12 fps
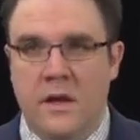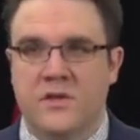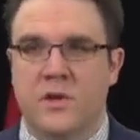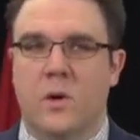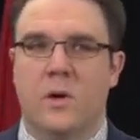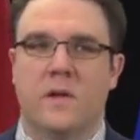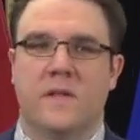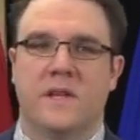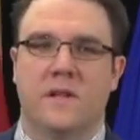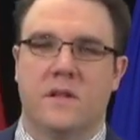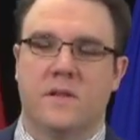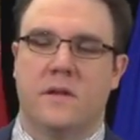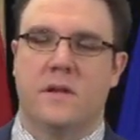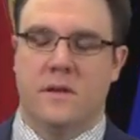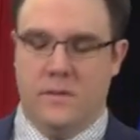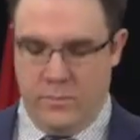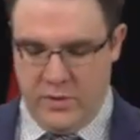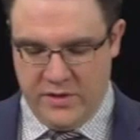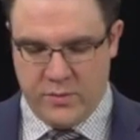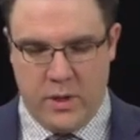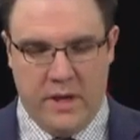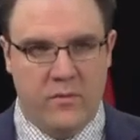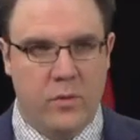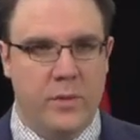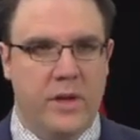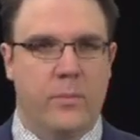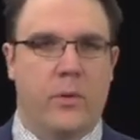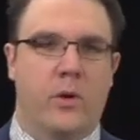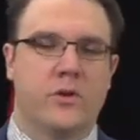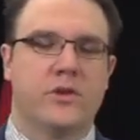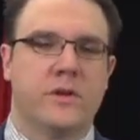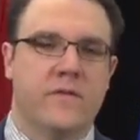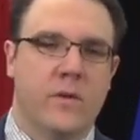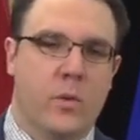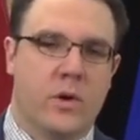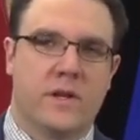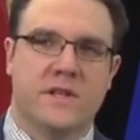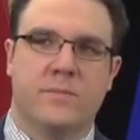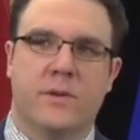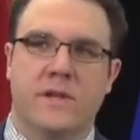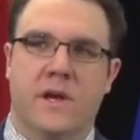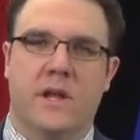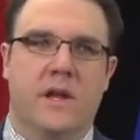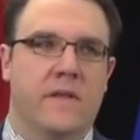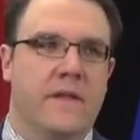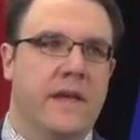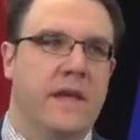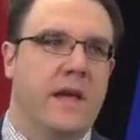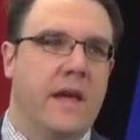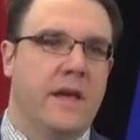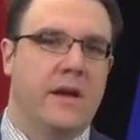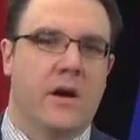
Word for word: So the, the Bill twelve will be a portion of the work that's been done on the A